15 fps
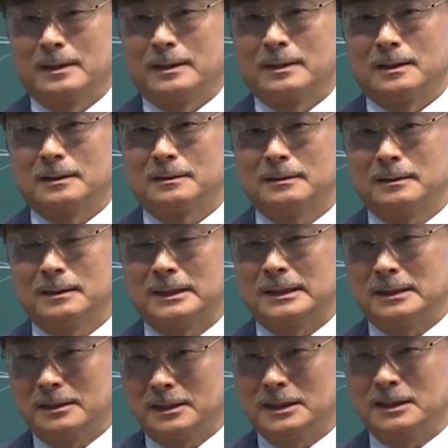is
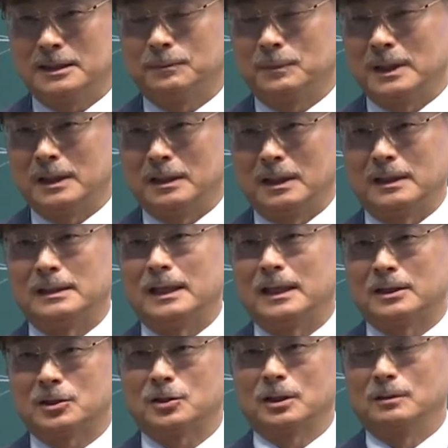being run by
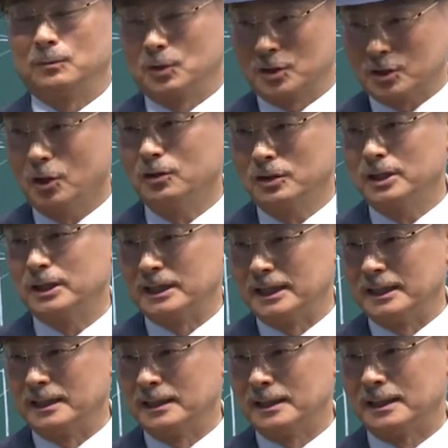a young man who
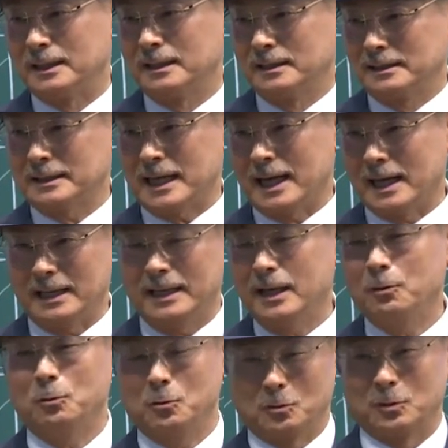is only in his
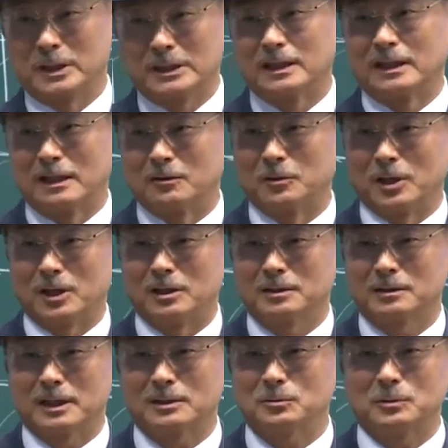20s.
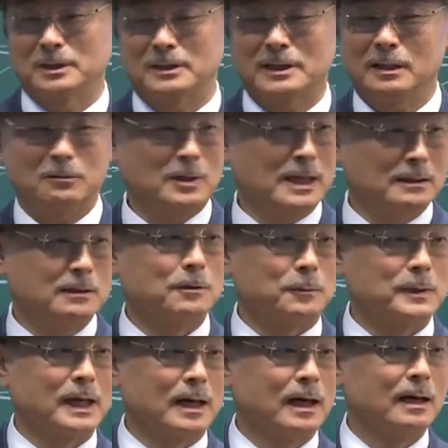So we didn't feel like
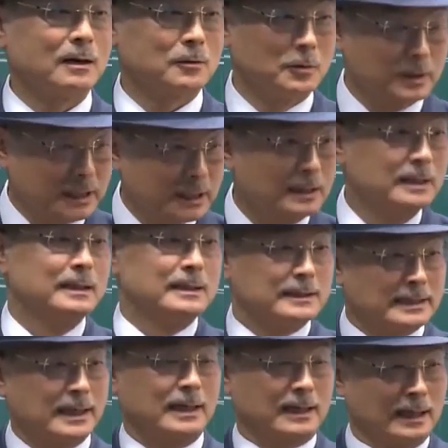we needed to start something
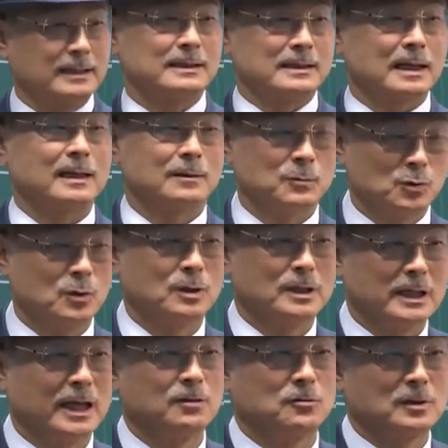new. Since With Mom is
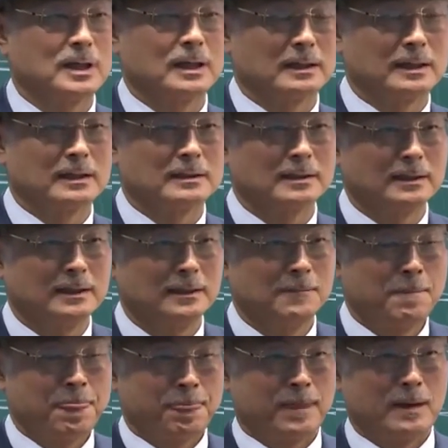doing well, we decided to
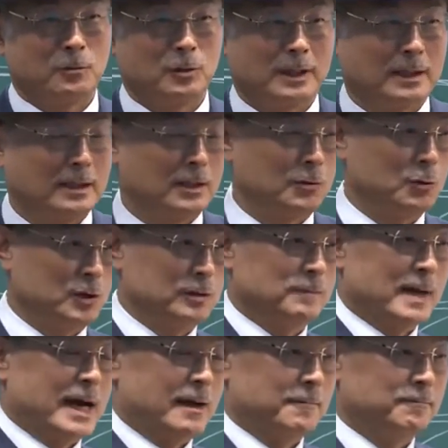fund them instead.
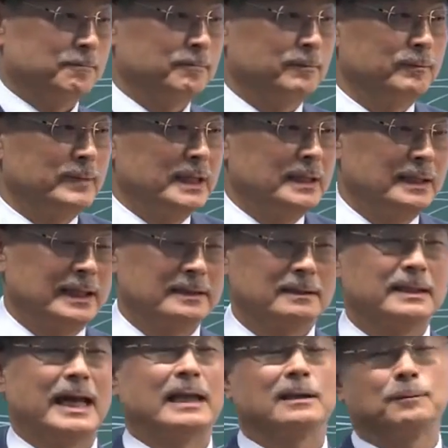The
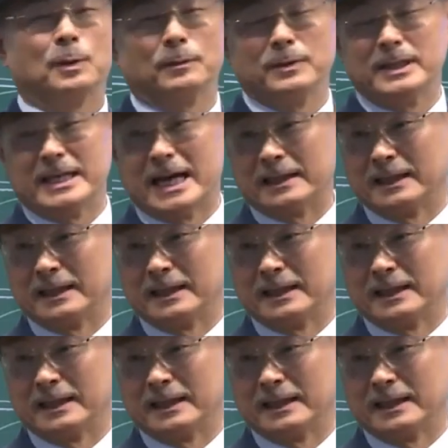organization is